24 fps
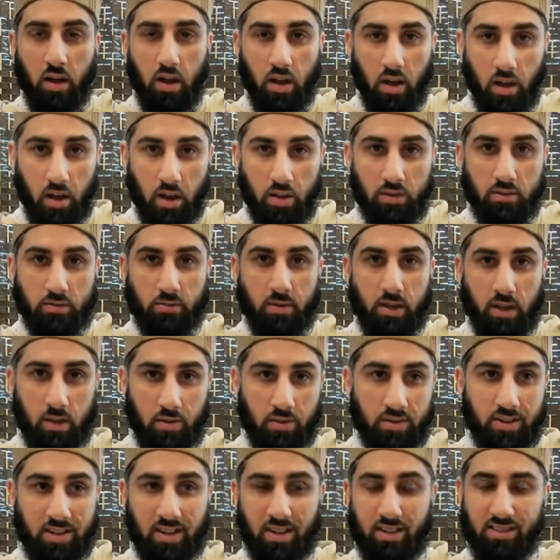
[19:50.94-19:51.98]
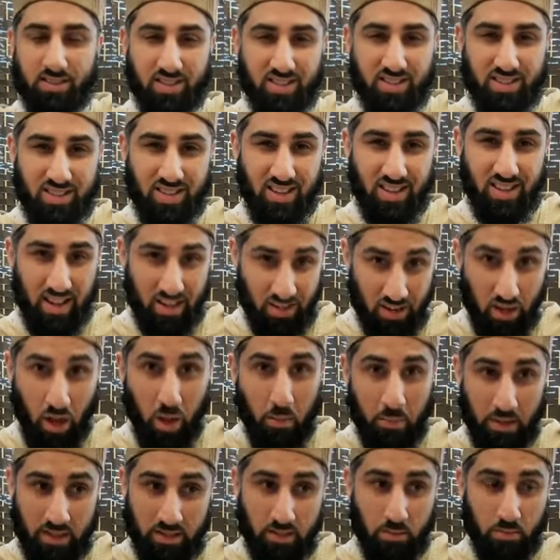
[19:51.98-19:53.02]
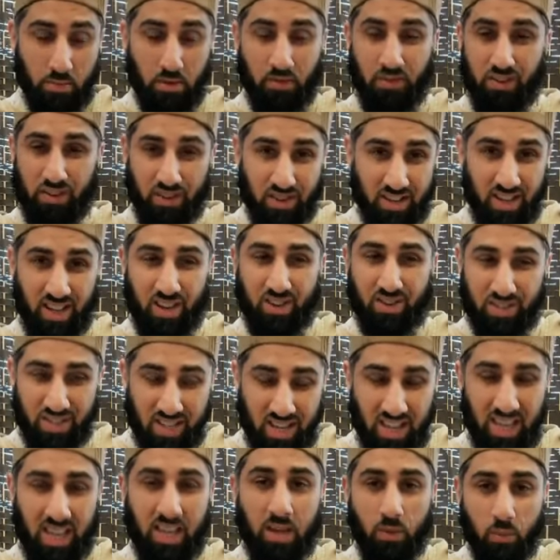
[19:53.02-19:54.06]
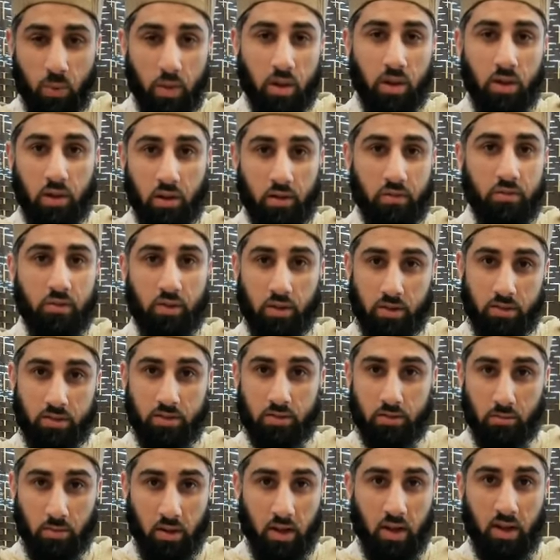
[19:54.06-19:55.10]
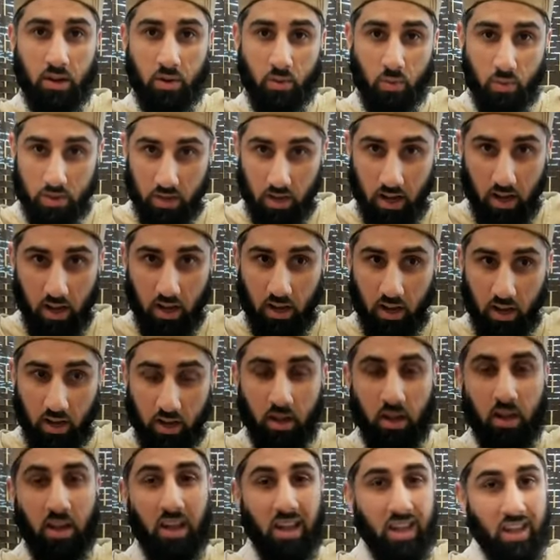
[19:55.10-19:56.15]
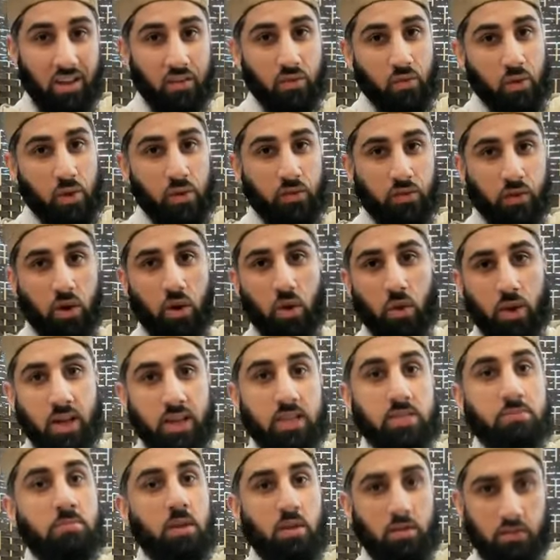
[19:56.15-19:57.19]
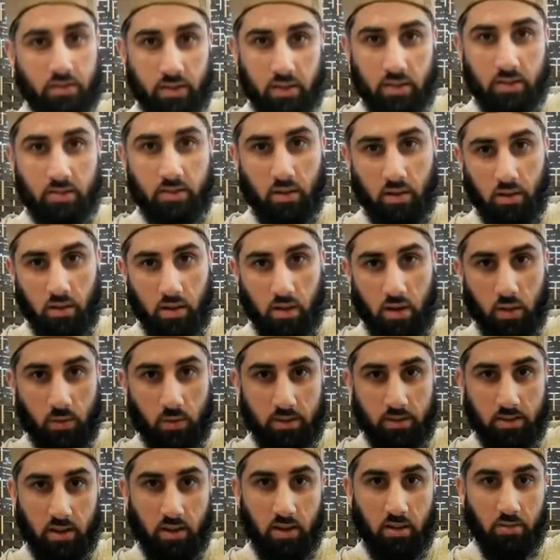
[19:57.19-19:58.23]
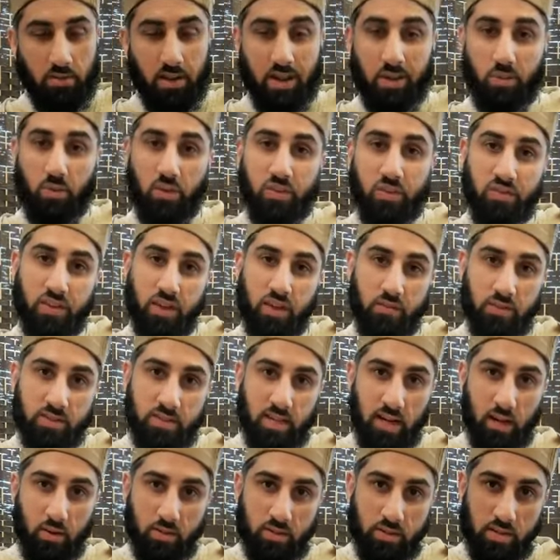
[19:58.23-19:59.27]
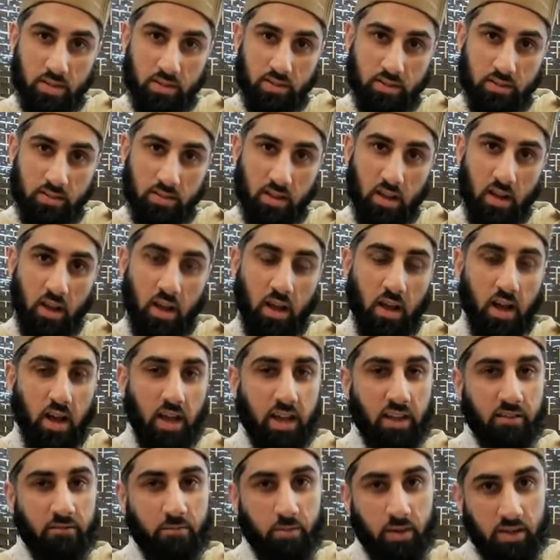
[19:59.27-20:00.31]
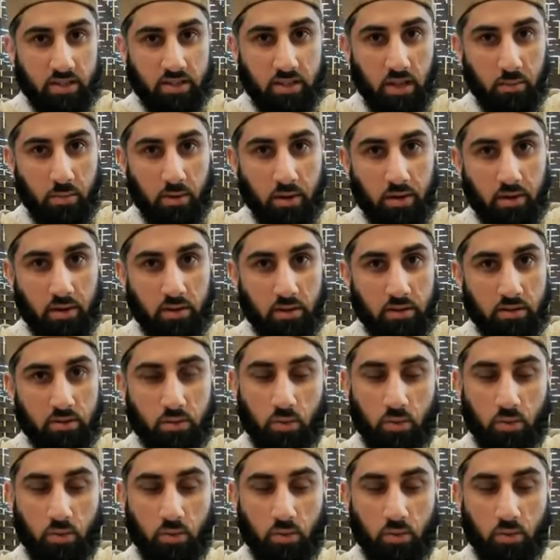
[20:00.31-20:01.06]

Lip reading: Allah subhanahu wa ta'ala tells us and commands the Prophet to tell us he will love us subhanahu wa ta'ala if we follow his beloved sallallahu alayhi wa sallam, and he will forgive us our sins and have mercy upon us.